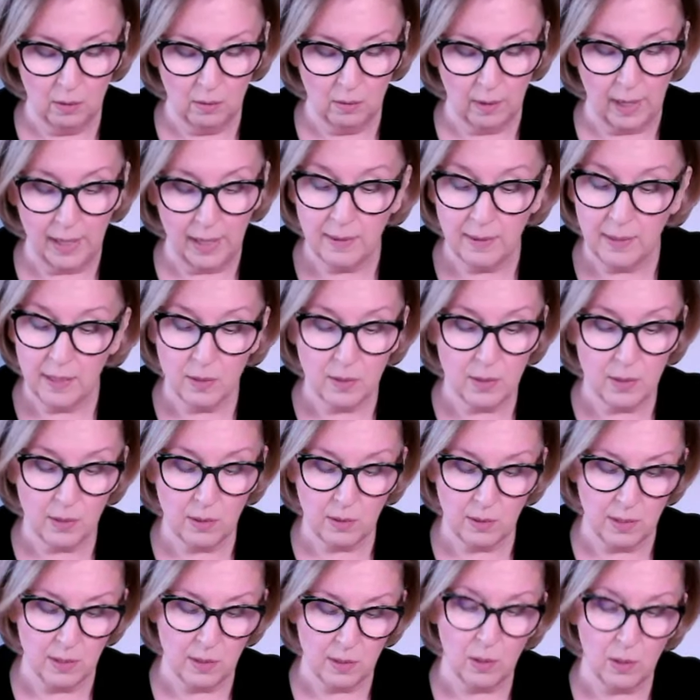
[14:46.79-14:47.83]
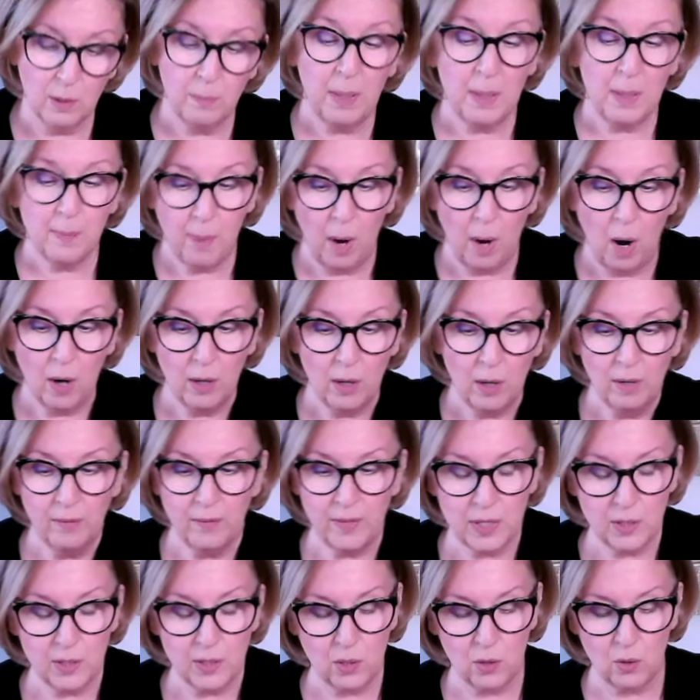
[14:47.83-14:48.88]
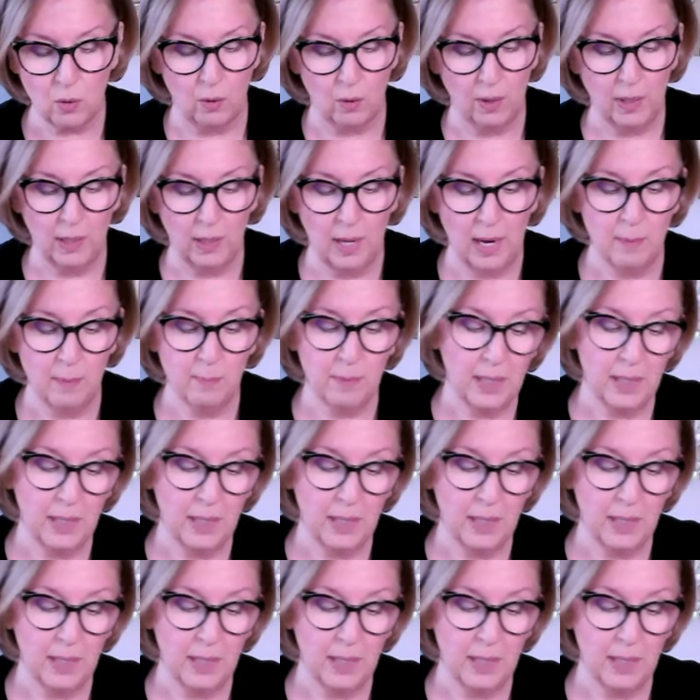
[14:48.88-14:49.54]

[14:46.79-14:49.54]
right? This this could be part of this storyline,